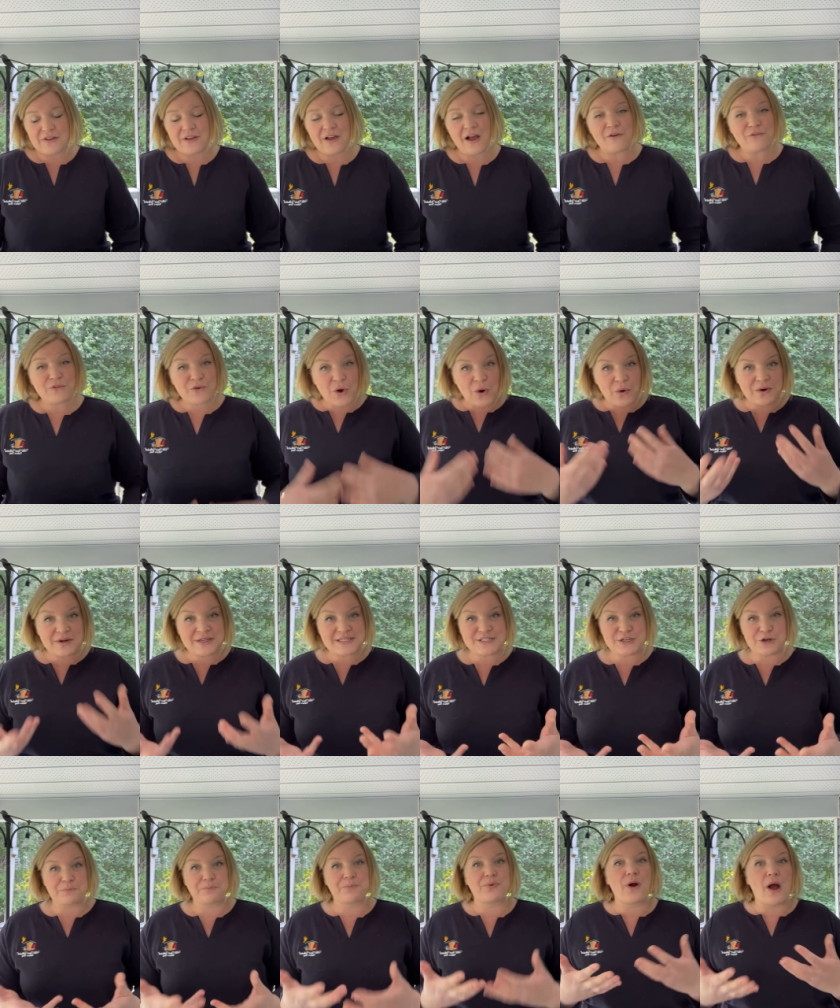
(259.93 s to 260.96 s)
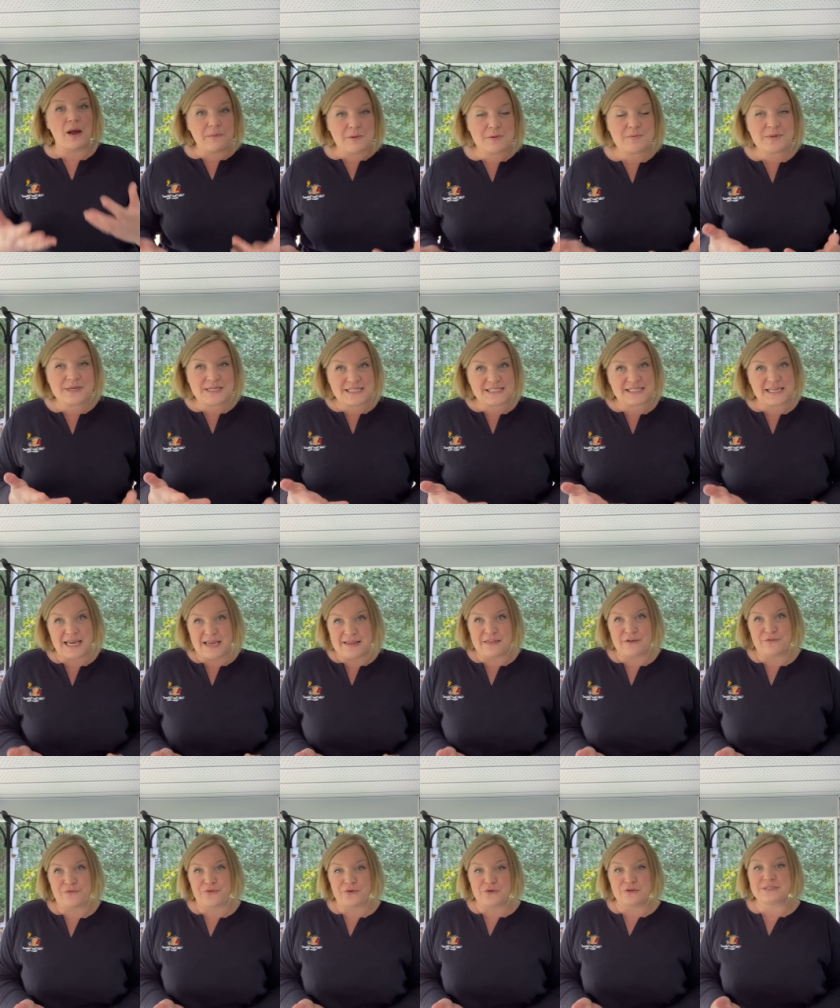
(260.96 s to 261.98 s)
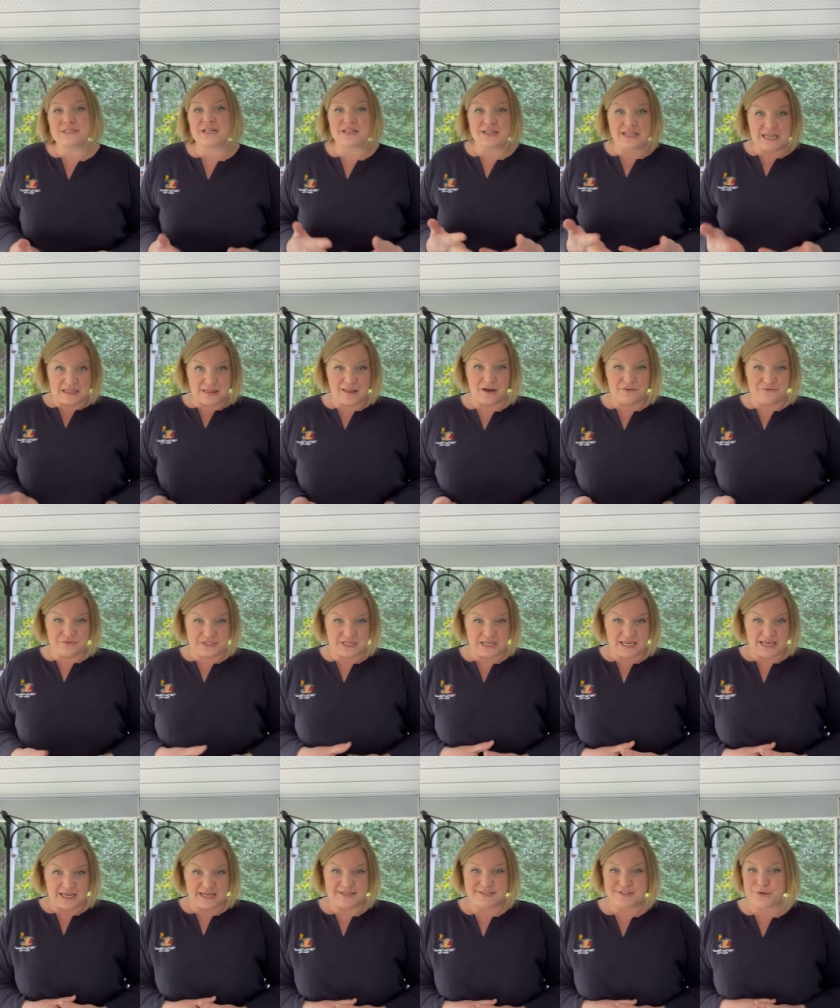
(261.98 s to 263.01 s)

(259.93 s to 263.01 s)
of course, you're probably seeing the foods that they love to eat.